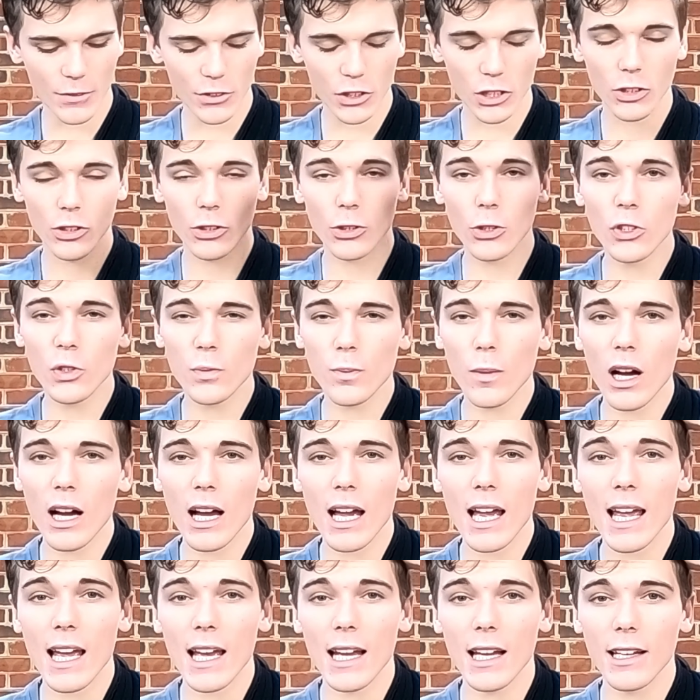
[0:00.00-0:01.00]
to use my
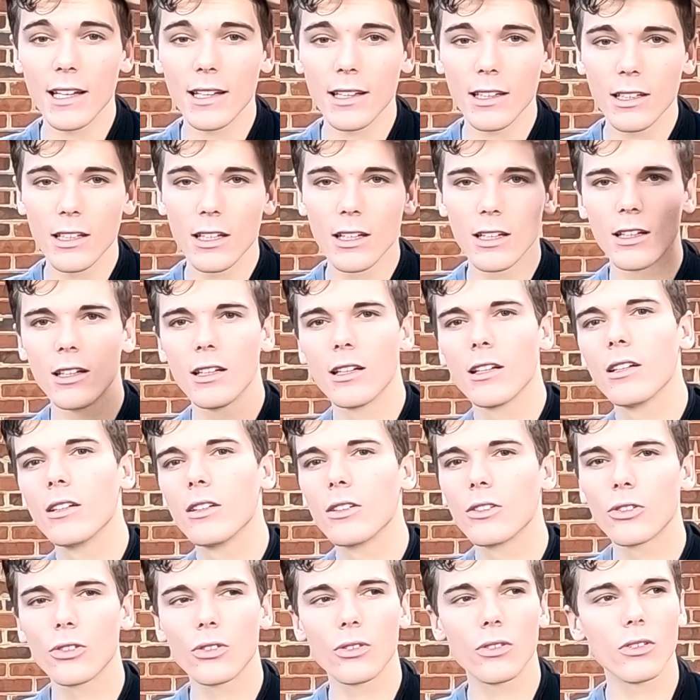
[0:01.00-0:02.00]
head,
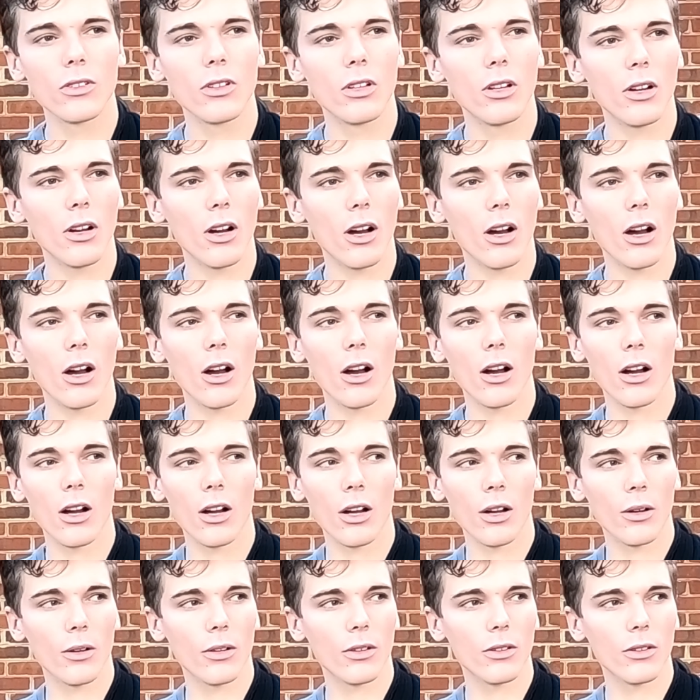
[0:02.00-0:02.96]
I